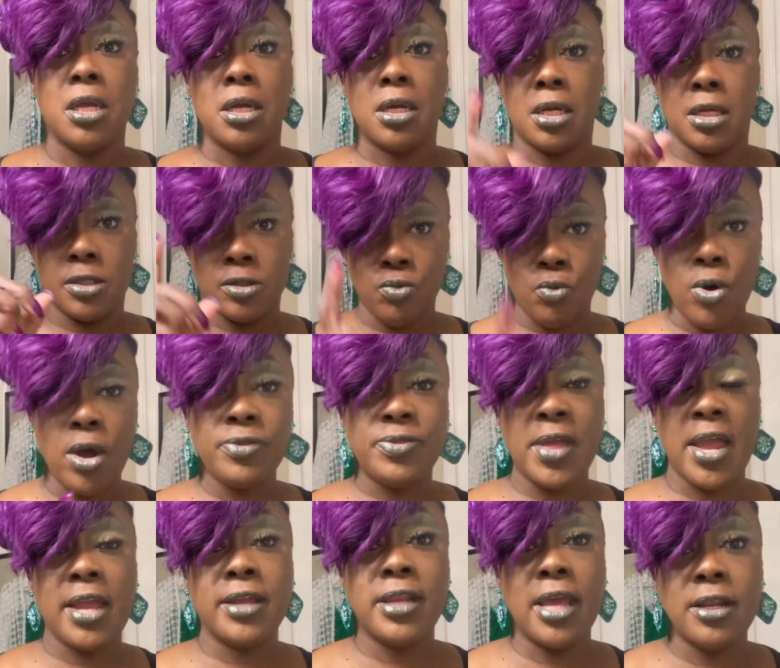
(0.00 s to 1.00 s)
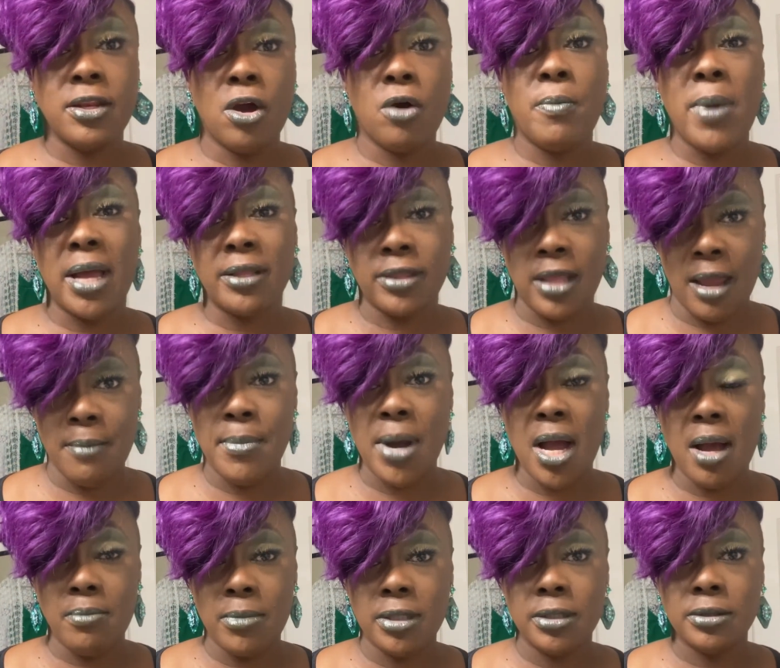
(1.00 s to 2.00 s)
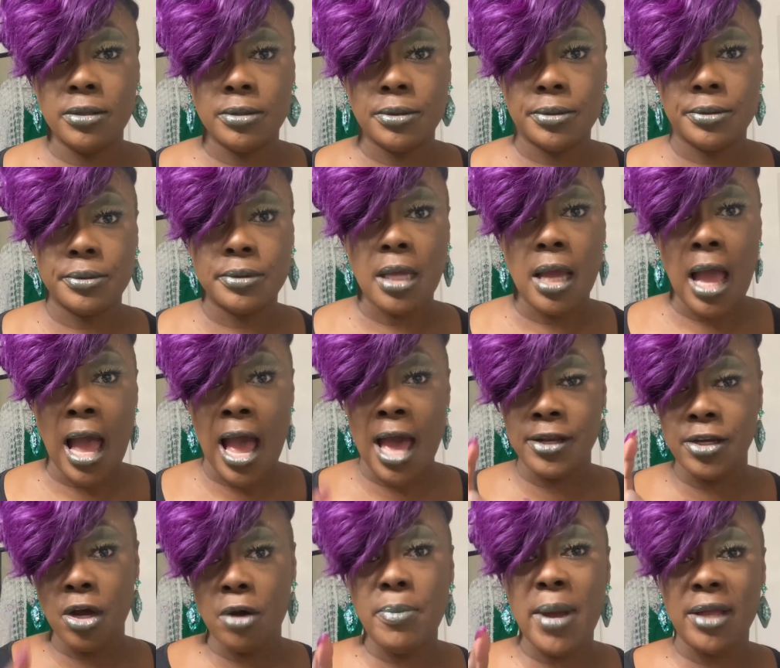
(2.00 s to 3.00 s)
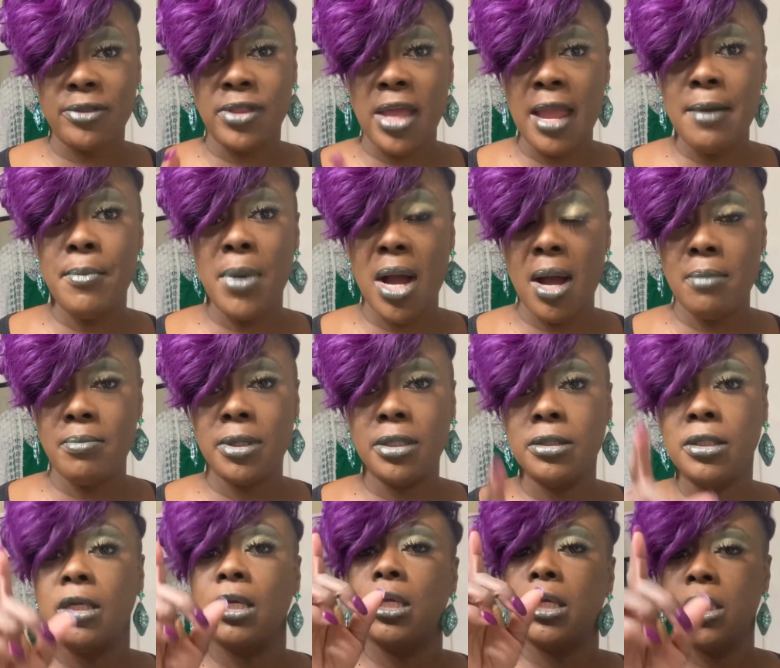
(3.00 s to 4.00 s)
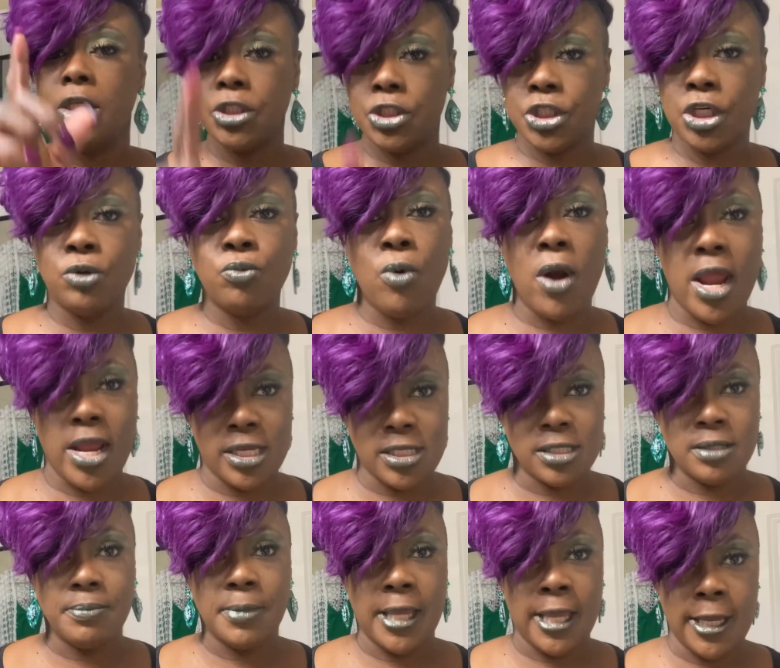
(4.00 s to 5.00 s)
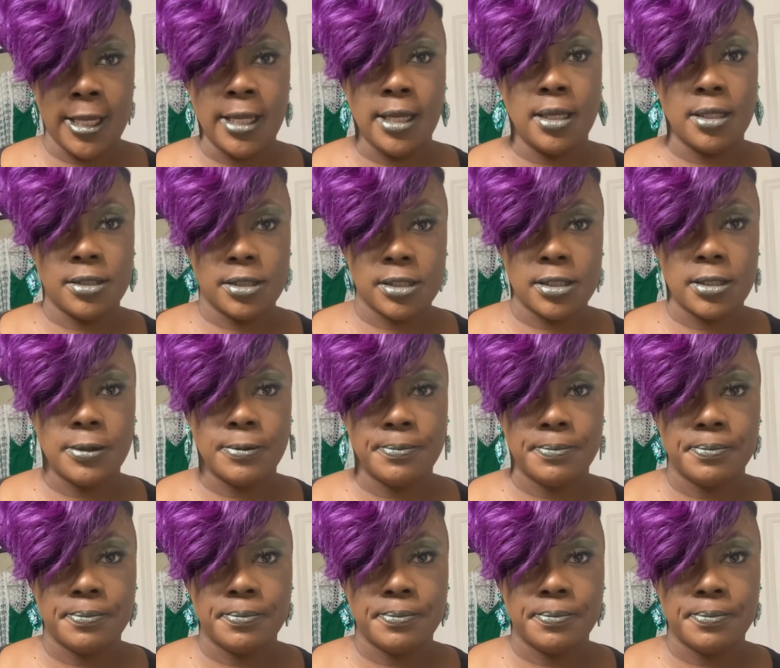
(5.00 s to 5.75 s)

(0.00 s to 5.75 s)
Because one thing they know about their mama, I know about their mama, she raised them kids.